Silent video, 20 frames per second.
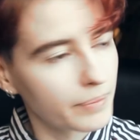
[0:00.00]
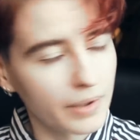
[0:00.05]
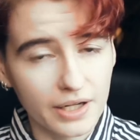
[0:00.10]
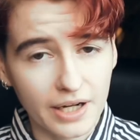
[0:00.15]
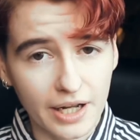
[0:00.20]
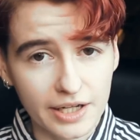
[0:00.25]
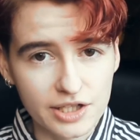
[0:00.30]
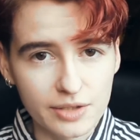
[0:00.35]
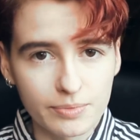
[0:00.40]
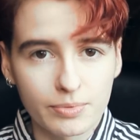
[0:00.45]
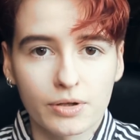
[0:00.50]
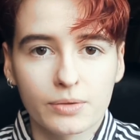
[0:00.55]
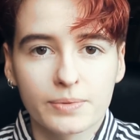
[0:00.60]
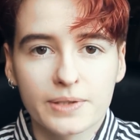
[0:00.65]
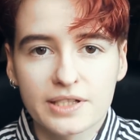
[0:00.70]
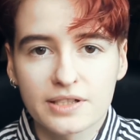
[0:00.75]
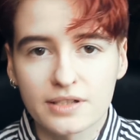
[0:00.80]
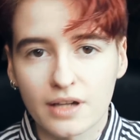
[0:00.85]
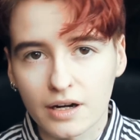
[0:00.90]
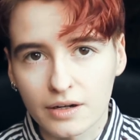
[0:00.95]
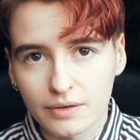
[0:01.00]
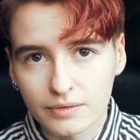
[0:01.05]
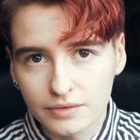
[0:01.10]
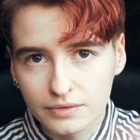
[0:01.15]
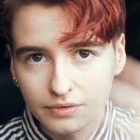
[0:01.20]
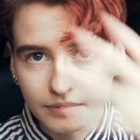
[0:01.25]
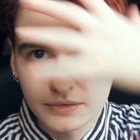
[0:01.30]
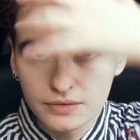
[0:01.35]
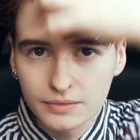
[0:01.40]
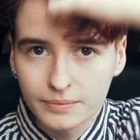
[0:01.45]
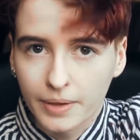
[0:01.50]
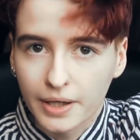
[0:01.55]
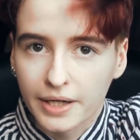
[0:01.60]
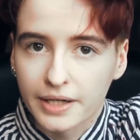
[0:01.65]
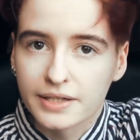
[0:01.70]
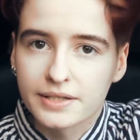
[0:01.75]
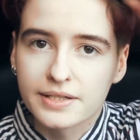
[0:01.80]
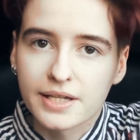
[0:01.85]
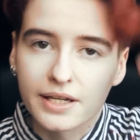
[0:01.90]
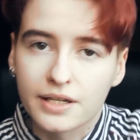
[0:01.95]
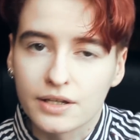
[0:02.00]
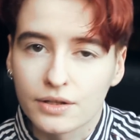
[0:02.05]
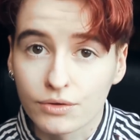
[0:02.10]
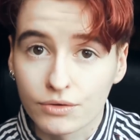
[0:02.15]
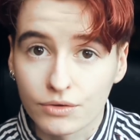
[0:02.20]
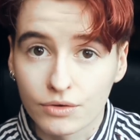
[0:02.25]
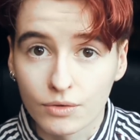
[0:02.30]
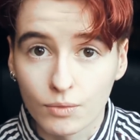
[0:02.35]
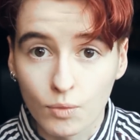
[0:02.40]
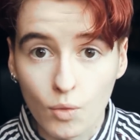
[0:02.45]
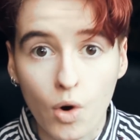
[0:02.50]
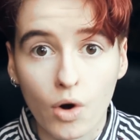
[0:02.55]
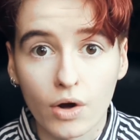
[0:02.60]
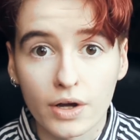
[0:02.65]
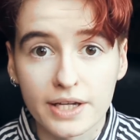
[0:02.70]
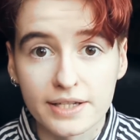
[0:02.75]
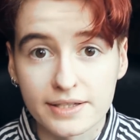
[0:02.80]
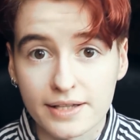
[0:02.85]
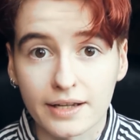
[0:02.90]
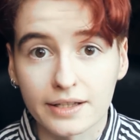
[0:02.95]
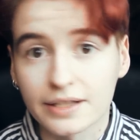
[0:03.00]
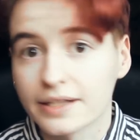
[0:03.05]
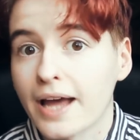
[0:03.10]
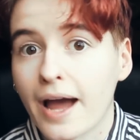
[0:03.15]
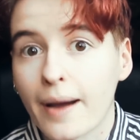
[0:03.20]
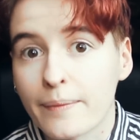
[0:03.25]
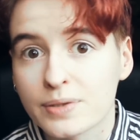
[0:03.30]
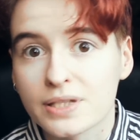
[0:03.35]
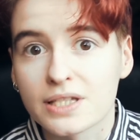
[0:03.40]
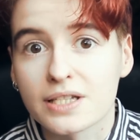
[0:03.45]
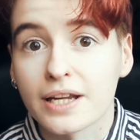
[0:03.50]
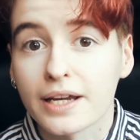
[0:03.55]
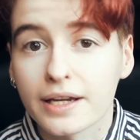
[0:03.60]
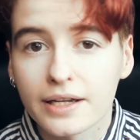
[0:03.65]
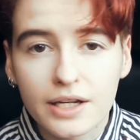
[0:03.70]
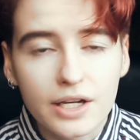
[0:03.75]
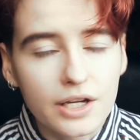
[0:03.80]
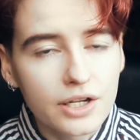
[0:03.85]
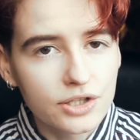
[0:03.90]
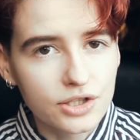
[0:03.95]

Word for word: but I should probably start by taking you through what exactly happened today.